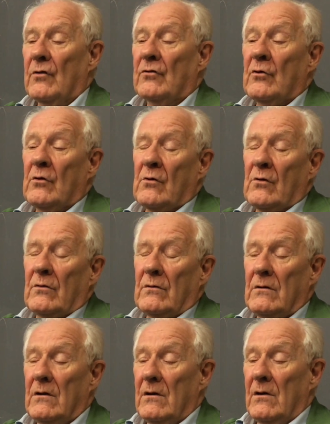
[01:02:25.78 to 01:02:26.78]
So,
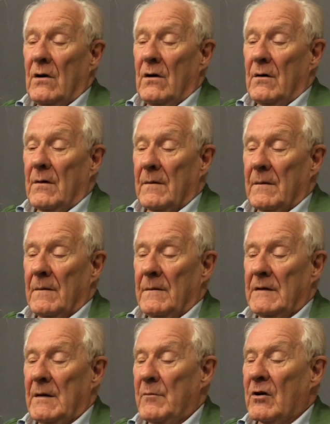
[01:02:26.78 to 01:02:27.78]

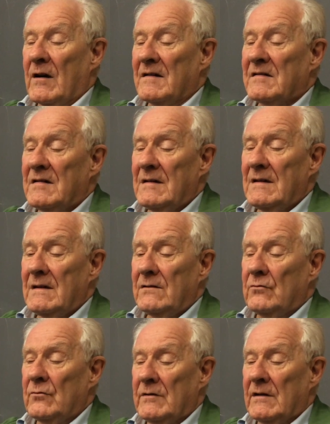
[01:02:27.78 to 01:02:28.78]
democracy
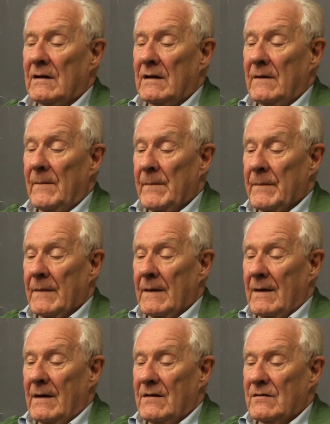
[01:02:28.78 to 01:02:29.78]
today
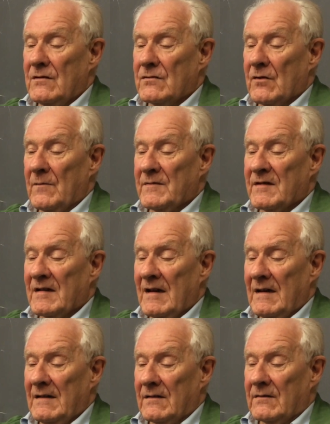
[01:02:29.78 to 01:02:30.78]
is in some
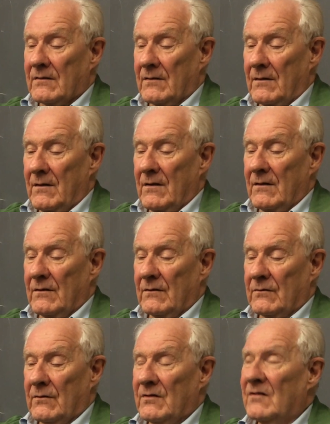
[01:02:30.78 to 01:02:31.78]
sense
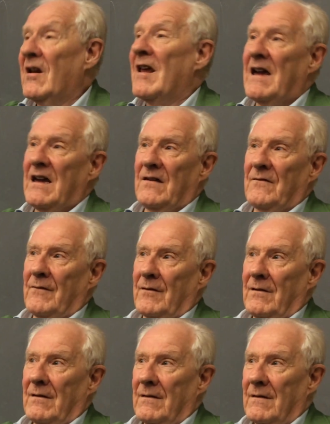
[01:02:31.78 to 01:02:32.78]
the slave
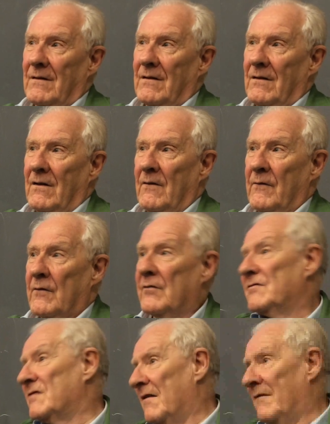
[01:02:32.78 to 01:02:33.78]
of
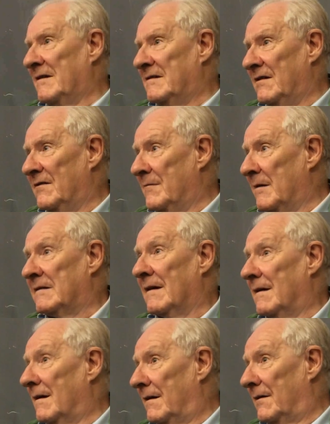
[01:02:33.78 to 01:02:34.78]
conservative
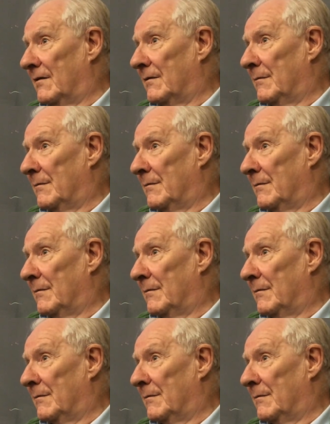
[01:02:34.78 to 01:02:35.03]
materialism.